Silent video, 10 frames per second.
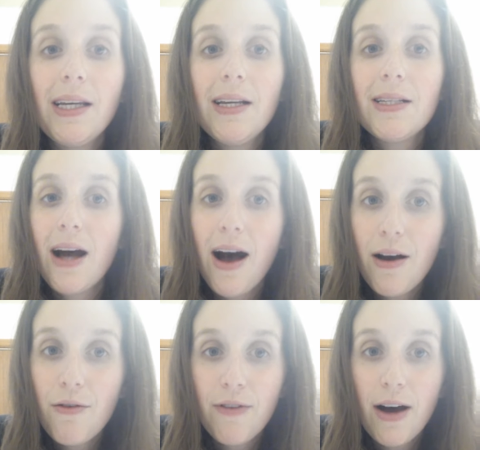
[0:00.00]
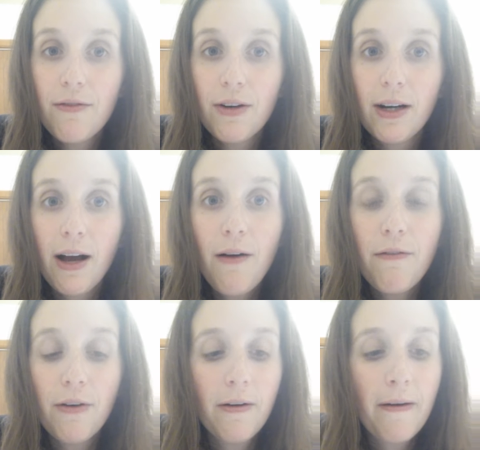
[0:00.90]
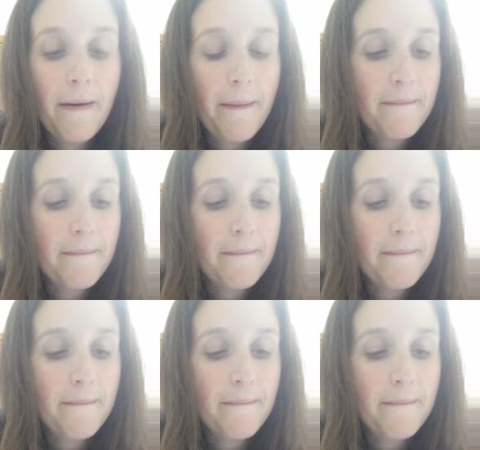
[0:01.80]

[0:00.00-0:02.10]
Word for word: needs, I don't find very helpful.